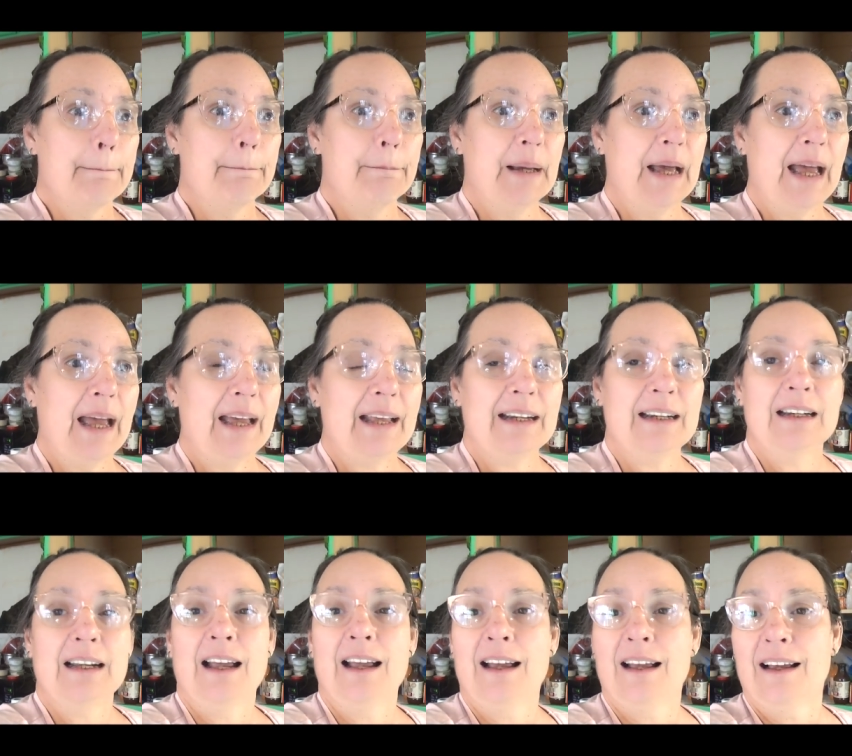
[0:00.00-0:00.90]
But
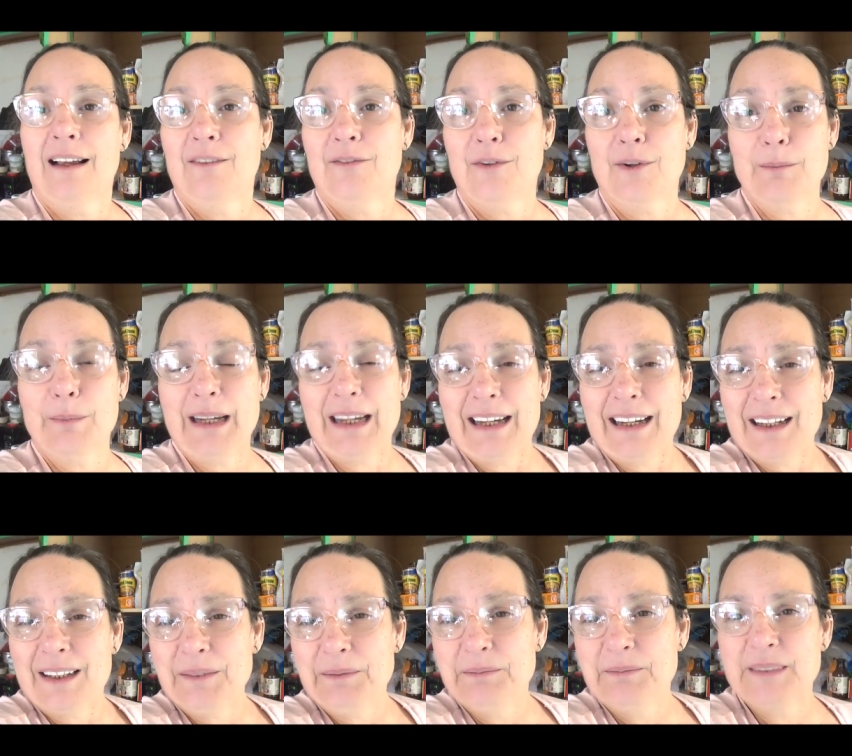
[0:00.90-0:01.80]
for
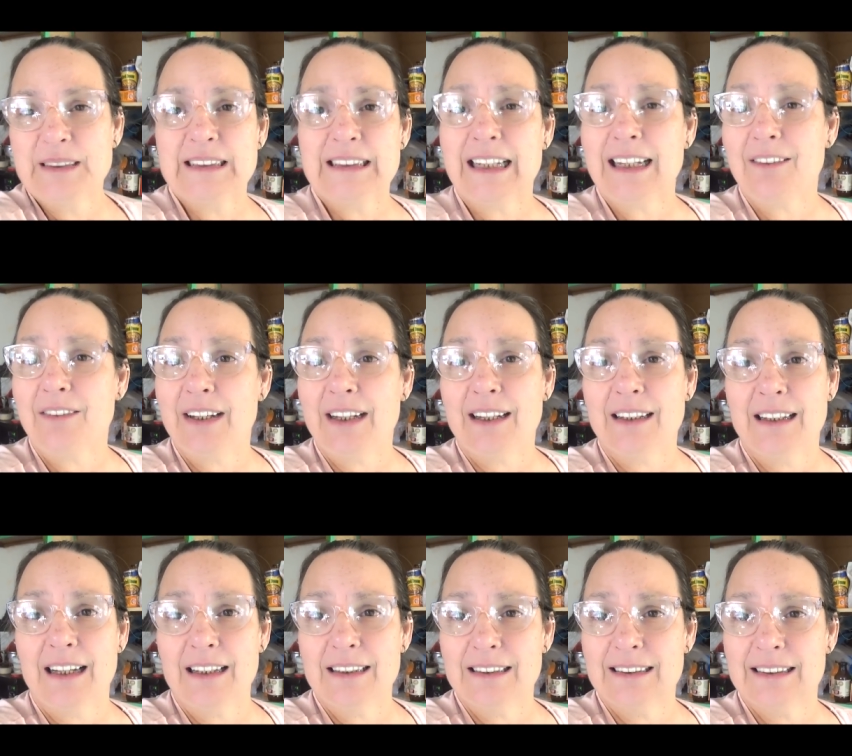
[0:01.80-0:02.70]
me, stevia does,